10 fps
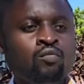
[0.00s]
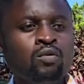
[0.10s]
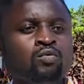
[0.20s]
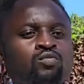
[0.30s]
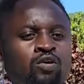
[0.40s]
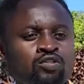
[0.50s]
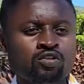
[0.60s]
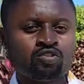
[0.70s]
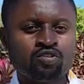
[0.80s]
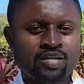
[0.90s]
we would want
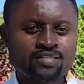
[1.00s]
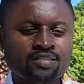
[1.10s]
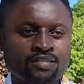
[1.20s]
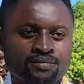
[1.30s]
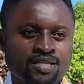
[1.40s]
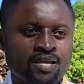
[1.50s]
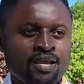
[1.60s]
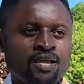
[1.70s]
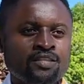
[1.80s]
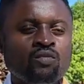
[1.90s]
your transcript.
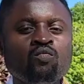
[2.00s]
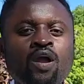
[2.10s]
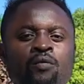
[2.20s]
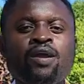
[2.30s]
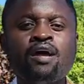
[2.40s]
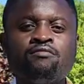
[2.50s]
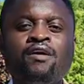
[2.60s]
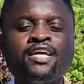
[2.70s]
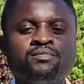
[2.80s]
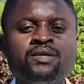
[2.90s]
The way we
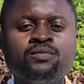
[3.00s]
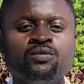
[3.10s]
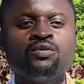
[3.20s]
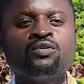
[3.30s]
advise people